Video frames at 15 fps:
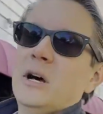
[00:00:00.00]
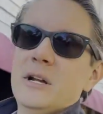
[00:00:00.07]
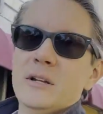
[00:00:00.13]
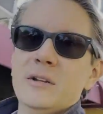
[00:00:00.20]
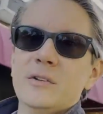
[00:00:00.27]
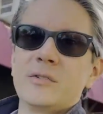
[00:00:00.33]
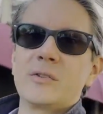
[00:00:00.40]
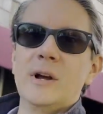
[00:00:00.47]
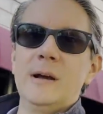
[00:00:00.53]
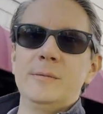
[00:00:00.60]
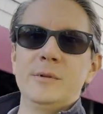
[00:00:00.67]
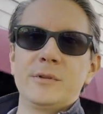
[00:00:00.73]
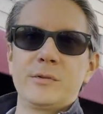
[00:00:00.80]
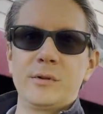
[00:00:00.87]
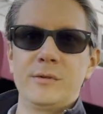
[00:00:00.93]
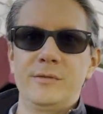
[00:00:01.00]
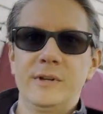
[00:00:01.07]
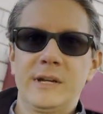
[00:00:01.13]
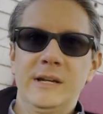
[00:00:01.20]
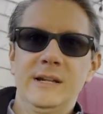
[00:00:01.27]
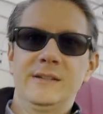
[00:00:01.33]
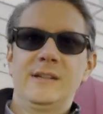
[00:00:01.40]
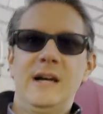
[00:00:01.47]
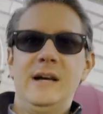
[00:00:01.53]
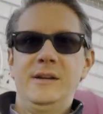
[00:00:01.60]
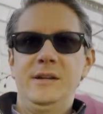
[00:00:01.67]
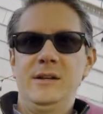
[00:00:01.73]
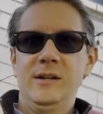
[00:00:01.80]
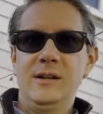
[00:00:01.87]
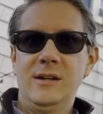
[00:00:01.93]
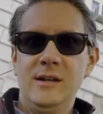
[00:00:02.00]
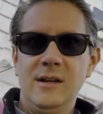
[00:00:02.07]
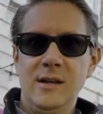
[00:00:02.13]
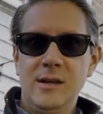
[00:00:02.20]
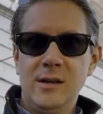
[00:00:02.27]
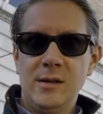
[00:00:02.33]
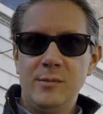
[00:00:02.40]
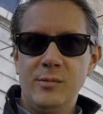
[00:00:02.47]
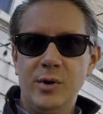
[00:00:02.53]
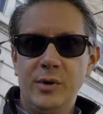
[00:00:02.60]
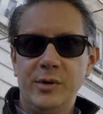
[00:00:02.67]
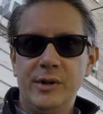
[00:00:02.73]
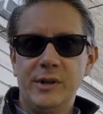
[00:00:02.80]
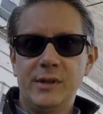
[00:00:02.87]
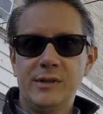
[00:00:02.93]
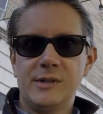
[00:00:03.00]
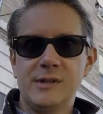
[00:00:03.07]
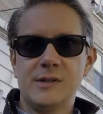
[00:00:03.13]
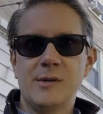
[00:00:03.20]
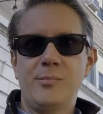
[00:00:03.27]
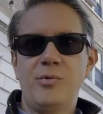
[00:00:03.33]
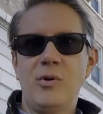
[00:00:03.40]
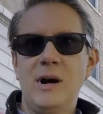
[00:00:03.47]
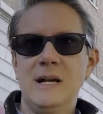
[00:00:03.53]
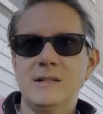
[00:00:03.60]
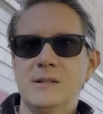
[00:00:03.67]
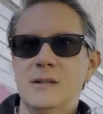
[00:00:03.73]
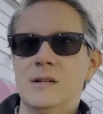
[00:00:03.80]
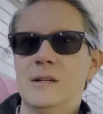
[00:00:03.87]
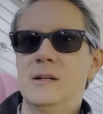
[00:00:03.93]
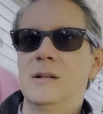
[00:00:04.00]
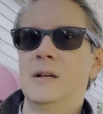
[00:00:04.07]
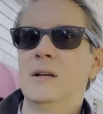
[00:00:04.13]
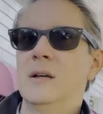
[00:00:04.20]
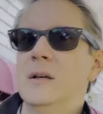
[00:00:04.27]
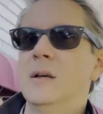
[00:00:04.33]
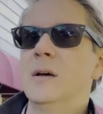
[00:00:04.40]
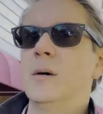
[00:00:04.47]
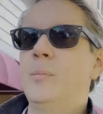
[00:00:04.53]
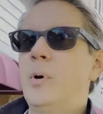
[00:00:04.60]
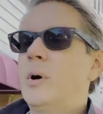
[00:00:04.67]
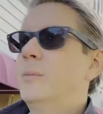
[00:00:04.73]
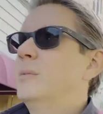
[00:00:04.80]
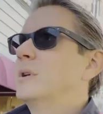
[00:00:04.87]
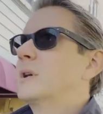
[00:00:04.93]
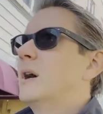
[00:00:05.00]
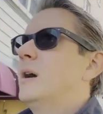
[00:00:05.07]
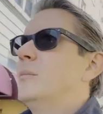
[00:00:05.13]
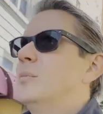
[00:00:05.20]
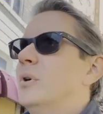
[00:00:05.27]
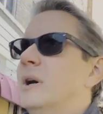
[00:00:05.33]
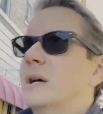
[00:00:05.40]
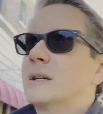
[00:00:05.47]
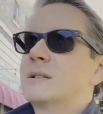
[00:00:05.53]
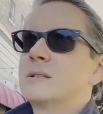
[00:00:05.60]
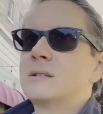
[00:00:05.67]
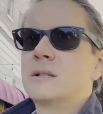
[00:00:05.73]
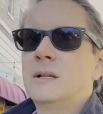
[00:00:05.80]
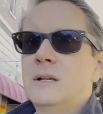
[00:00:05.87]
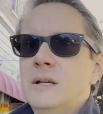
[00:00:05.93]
how to describe it. It's sort of like an Italian building. This is the Plaza apartment complex.